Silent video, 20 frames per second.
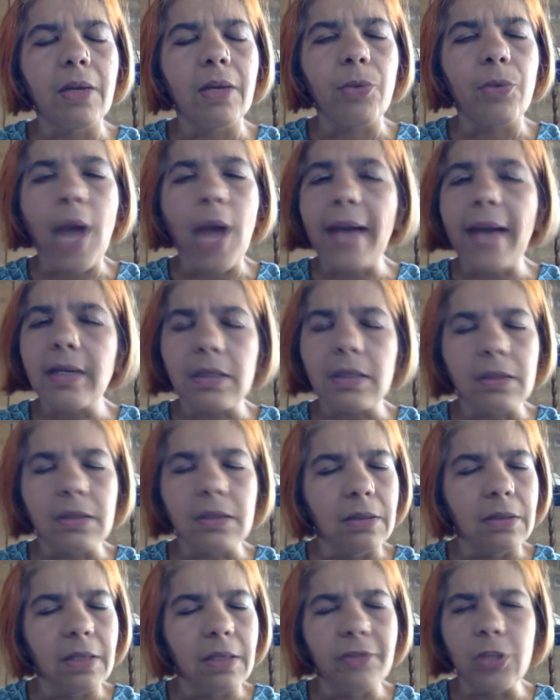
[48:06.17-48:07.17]

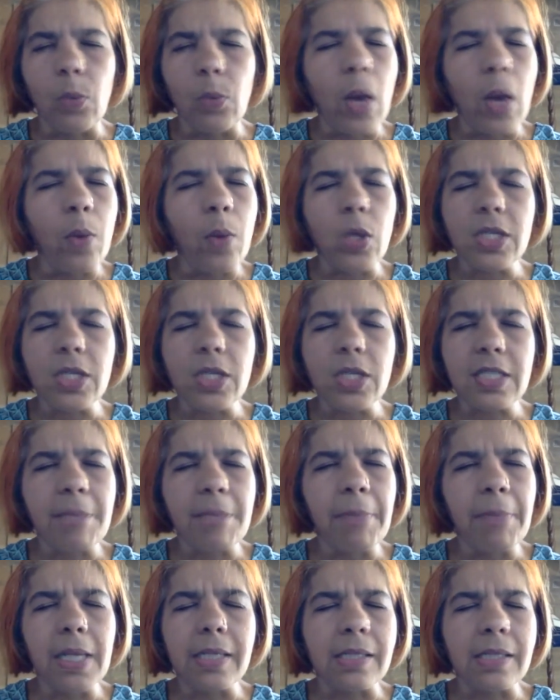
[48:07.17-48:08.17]
radical, I want to say
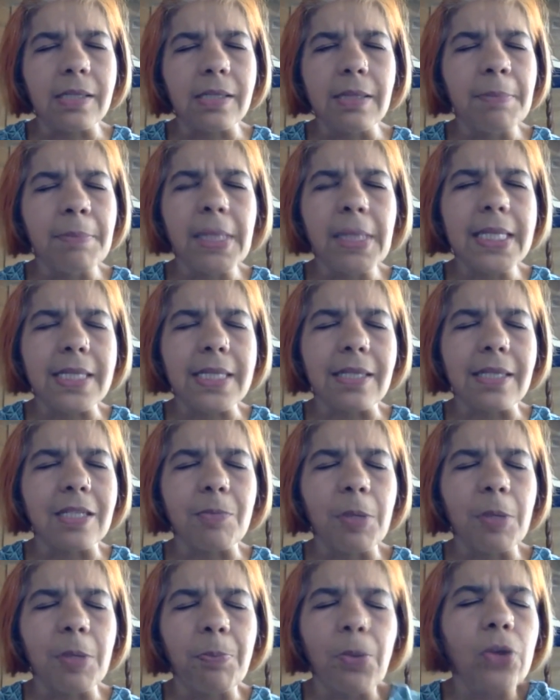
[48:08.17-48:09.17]
militant,
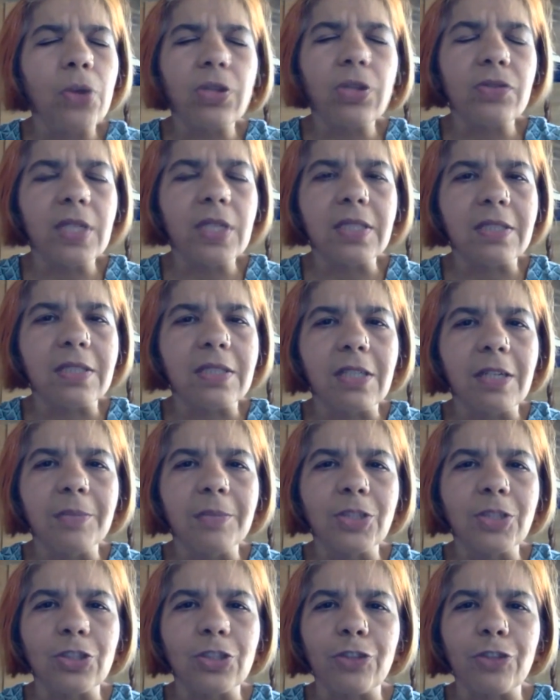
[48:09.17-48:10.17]
but both of these
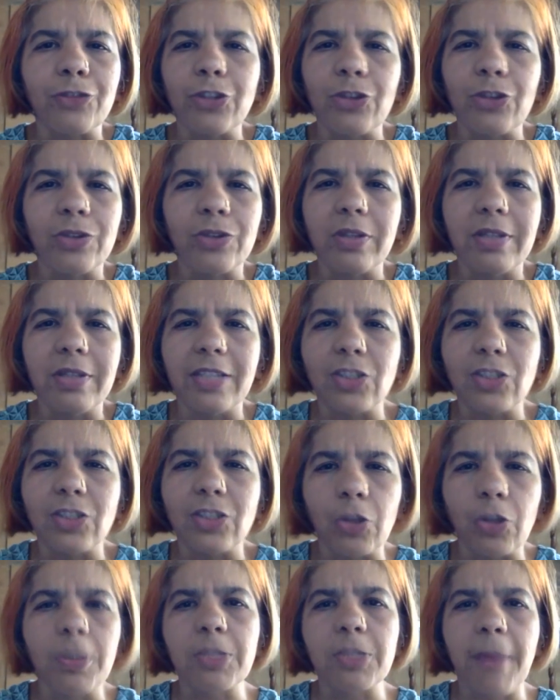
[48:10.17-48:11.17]
terms sort of, you know, there's
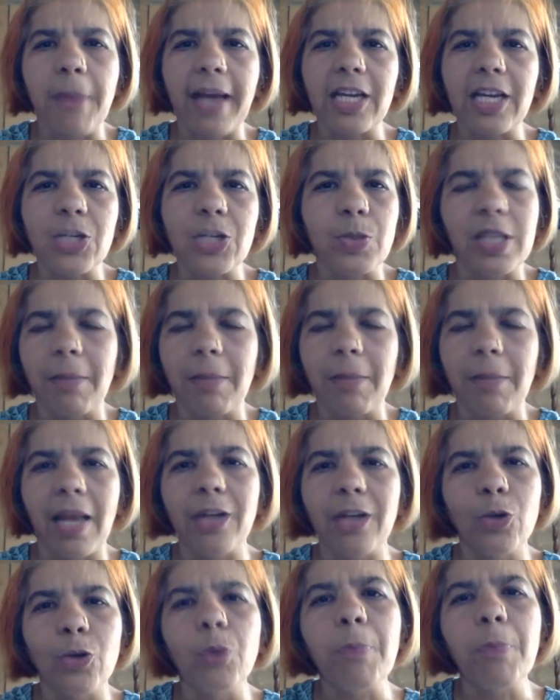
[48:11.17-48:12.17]
so much baggage with them, and I
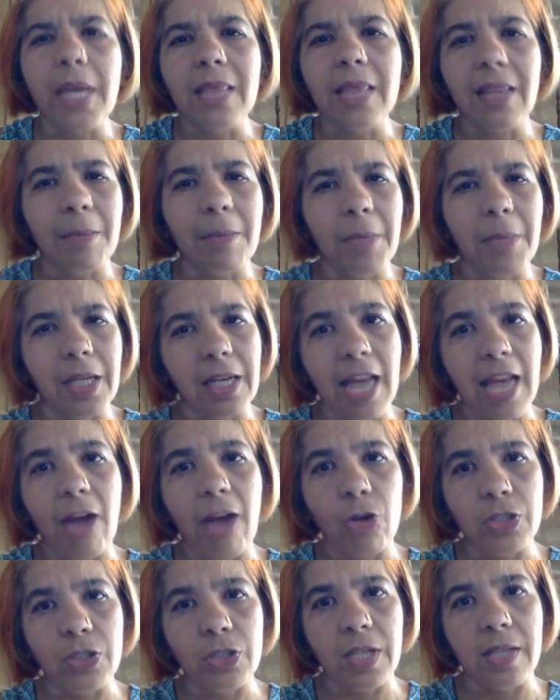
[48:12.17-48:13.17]
don't mean them in a
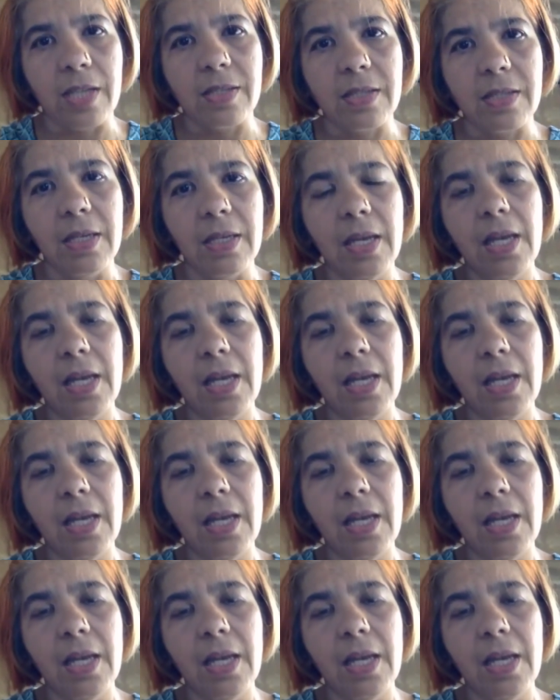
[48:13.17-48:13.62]
narrow sense,